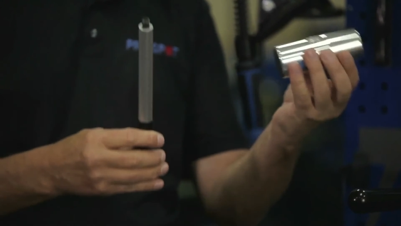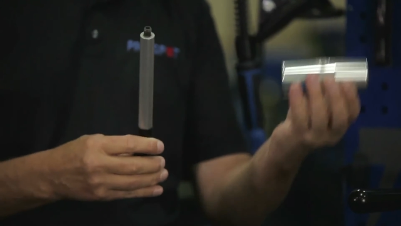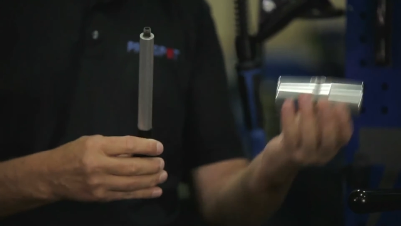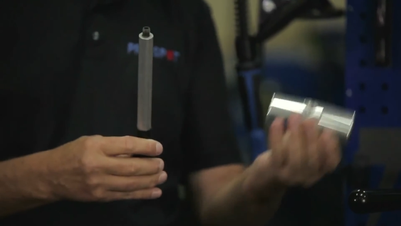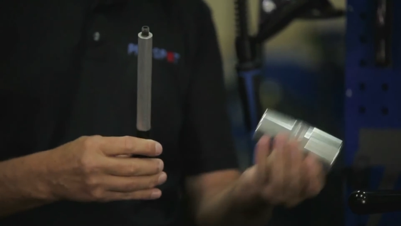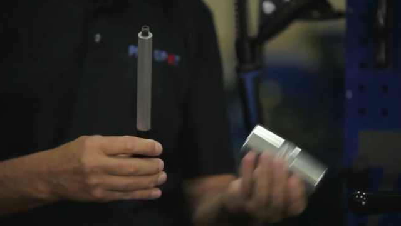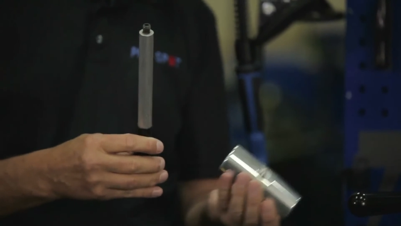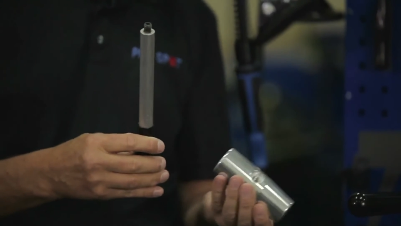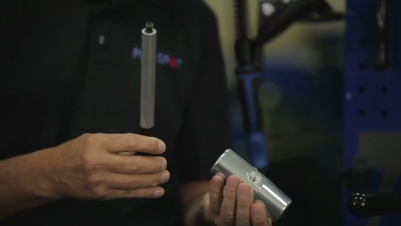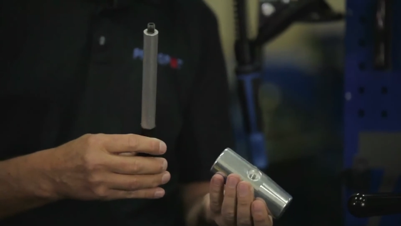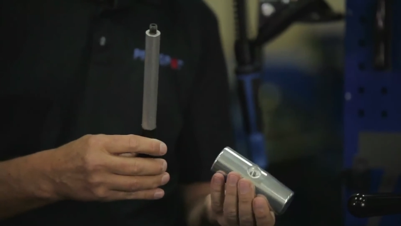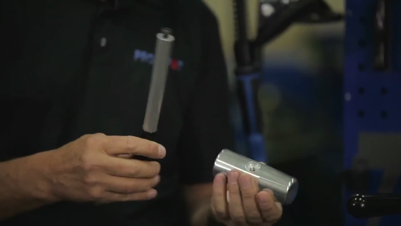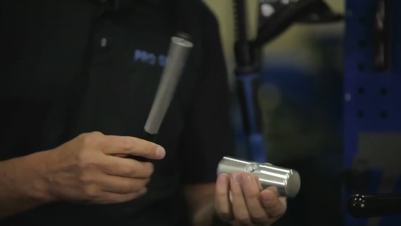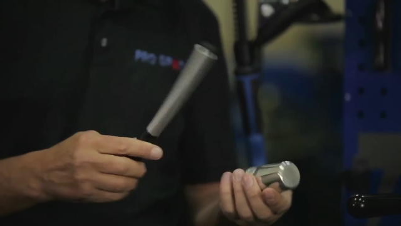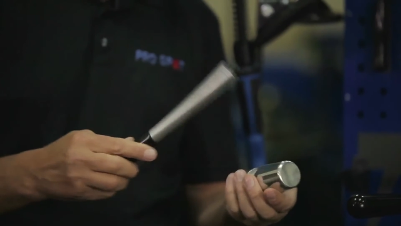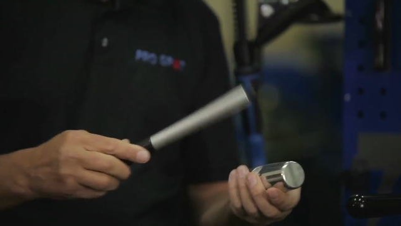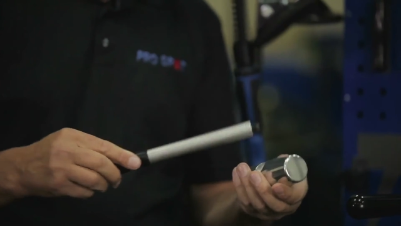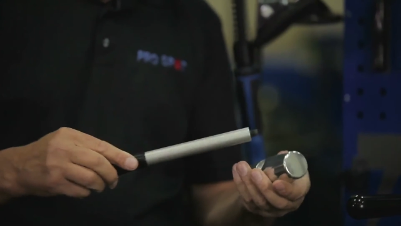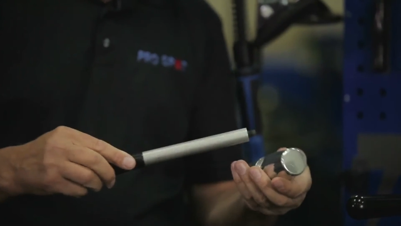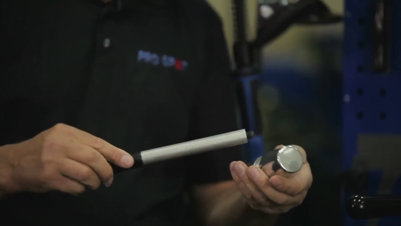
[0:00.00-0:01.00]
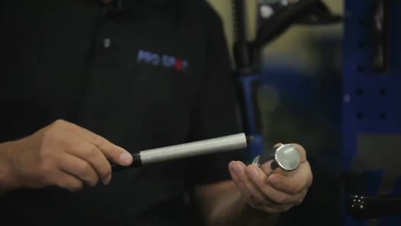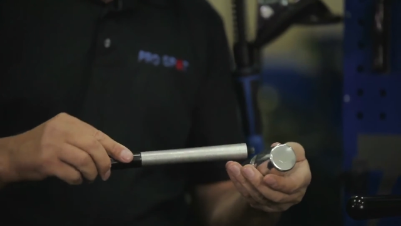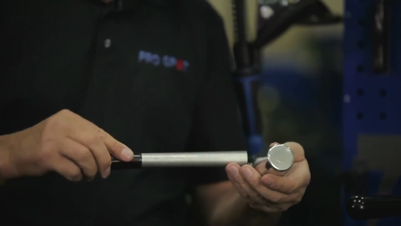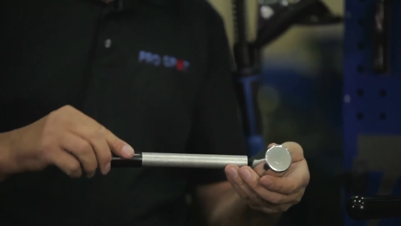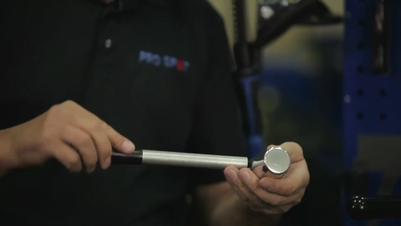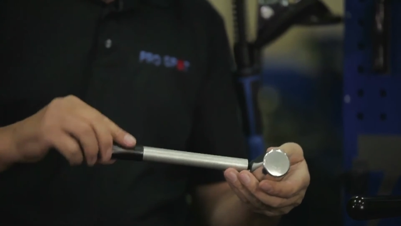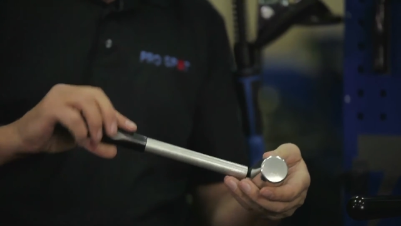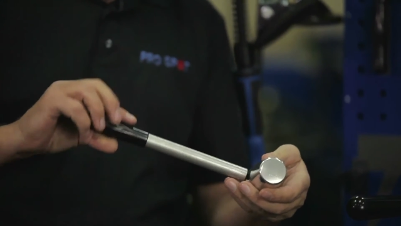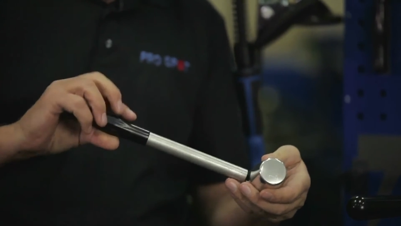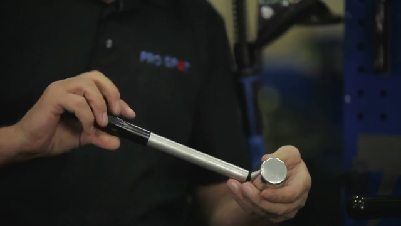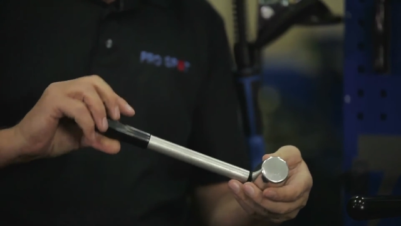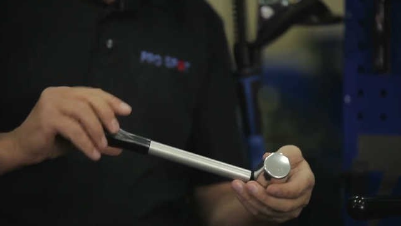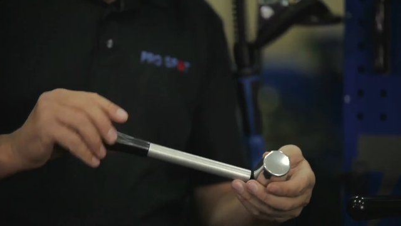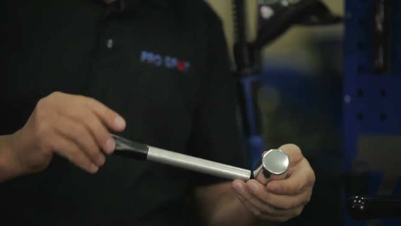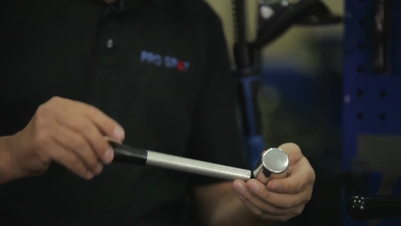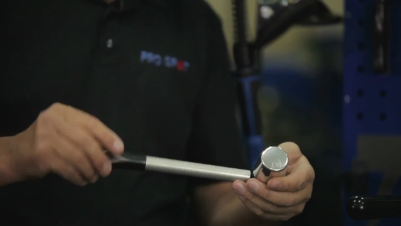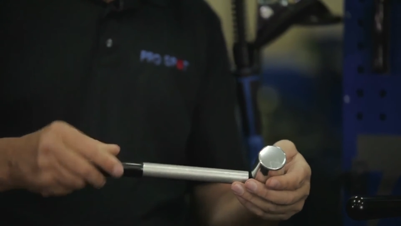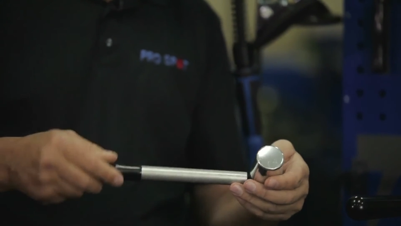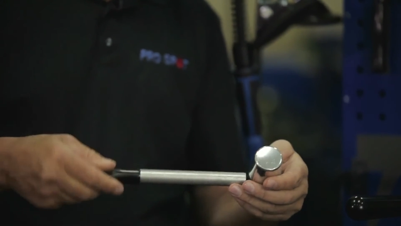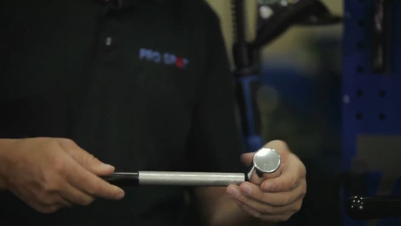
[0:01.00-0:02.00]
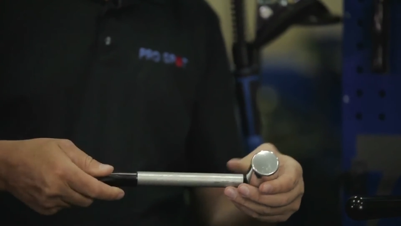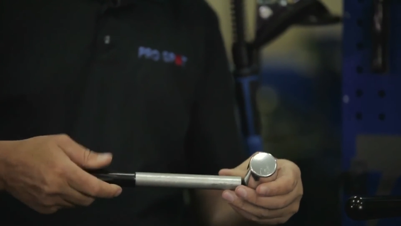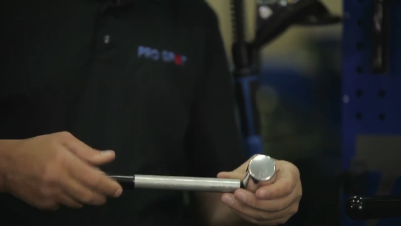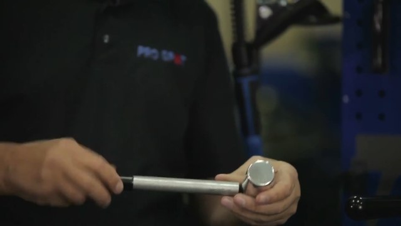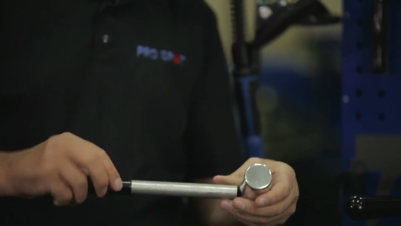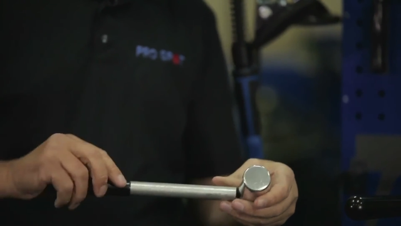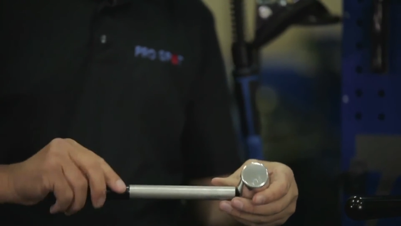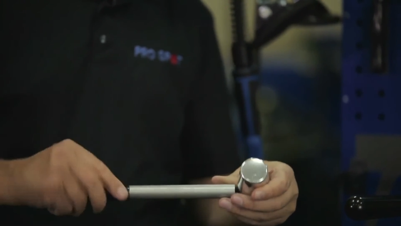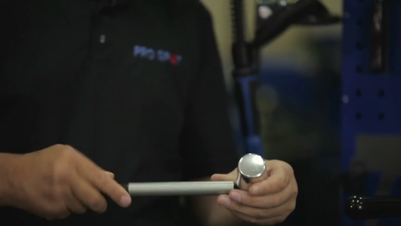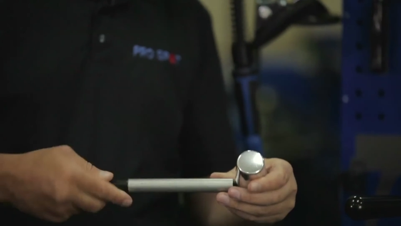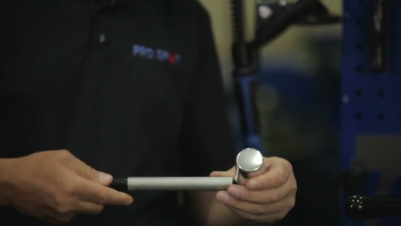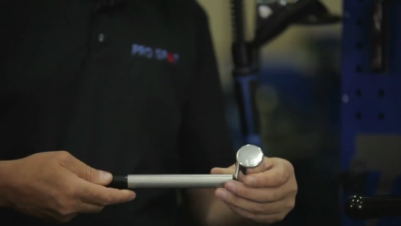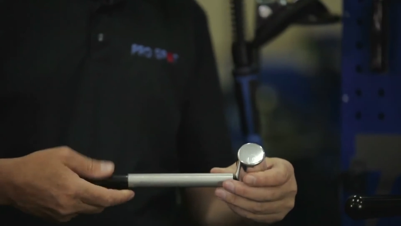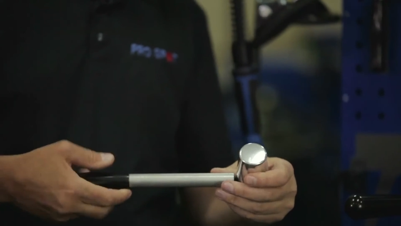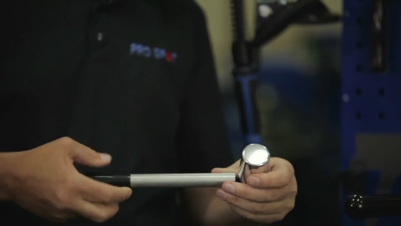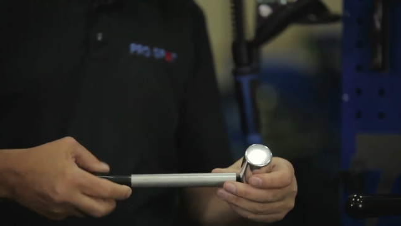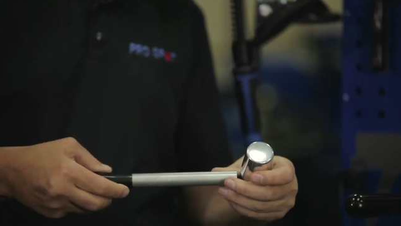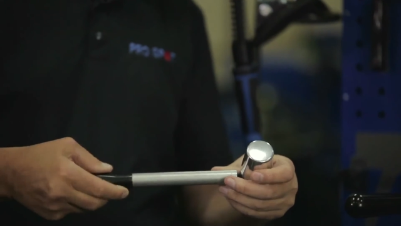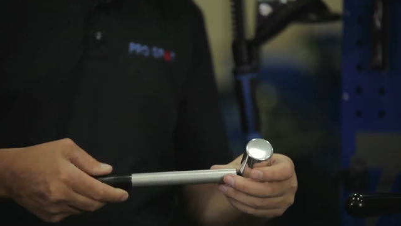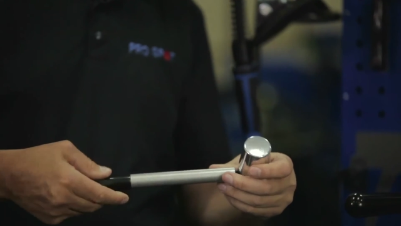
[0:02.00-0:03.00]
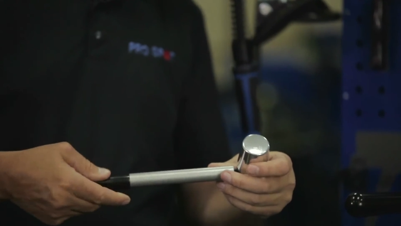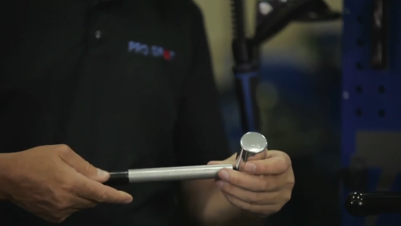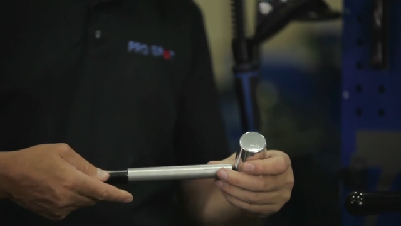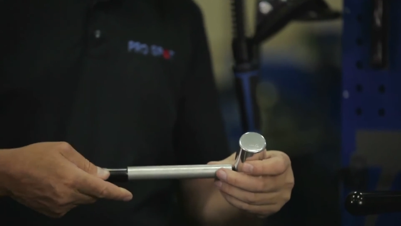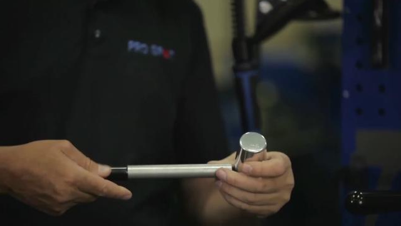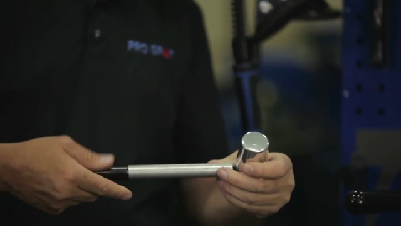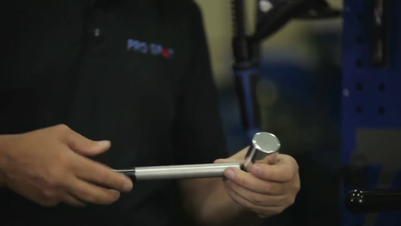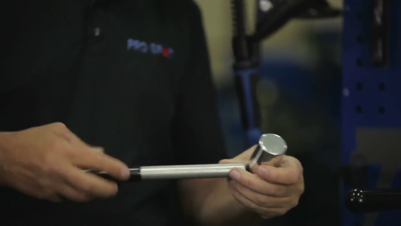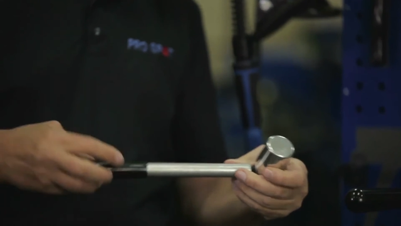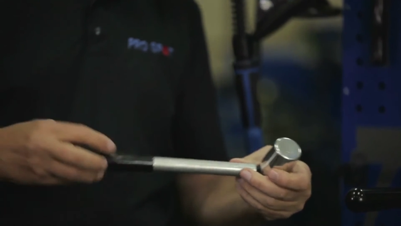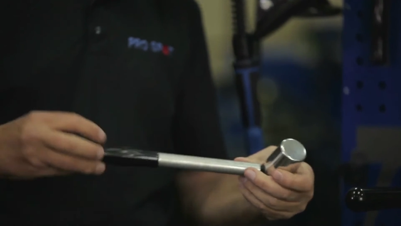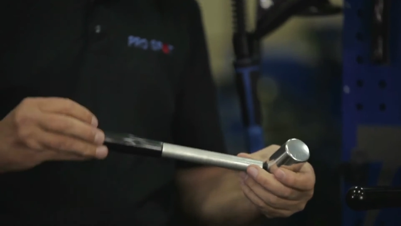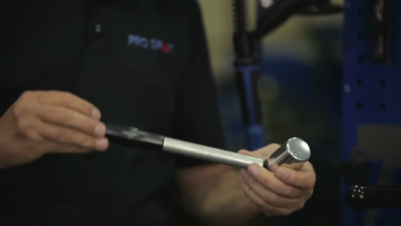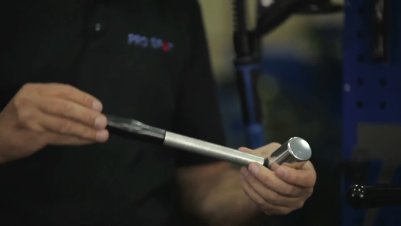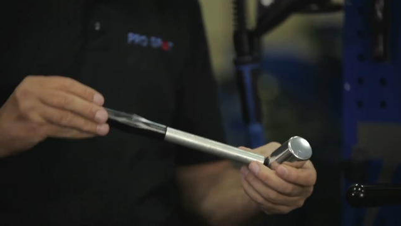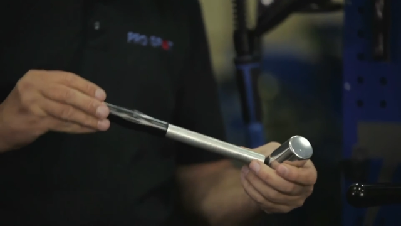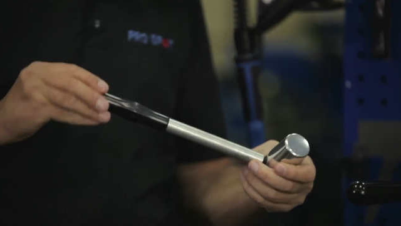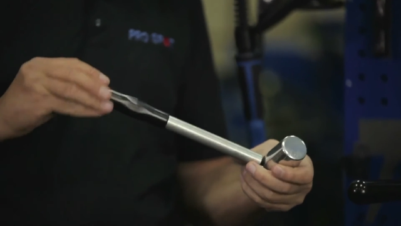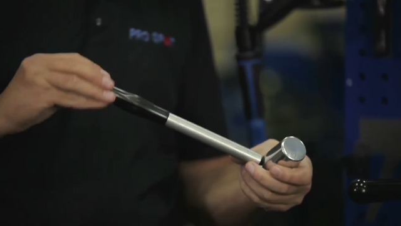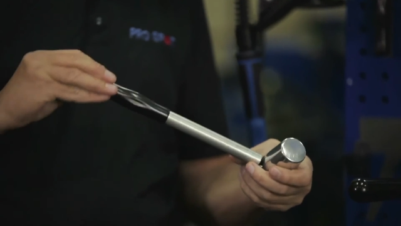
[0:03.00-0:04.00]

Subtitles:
(no speaker visible)